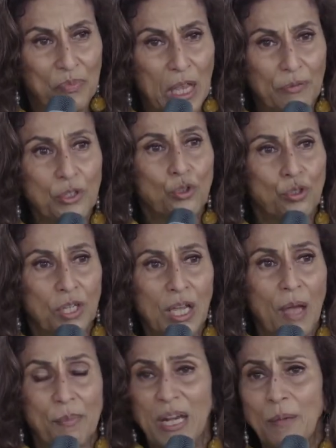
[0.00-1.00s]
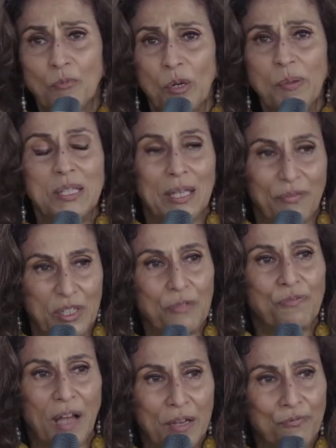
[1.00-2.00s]
Even today, I mean, I'm going to be
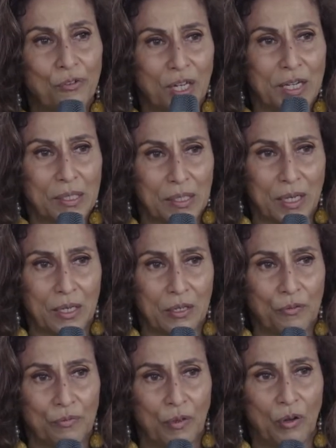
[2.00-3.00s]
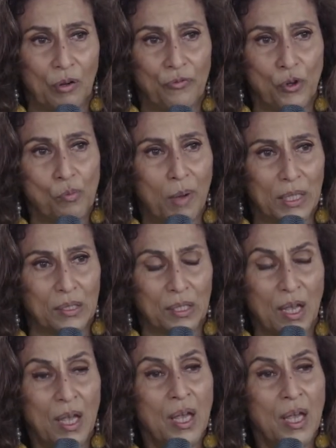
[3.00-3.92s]
75, for Christ's sake, in a few months.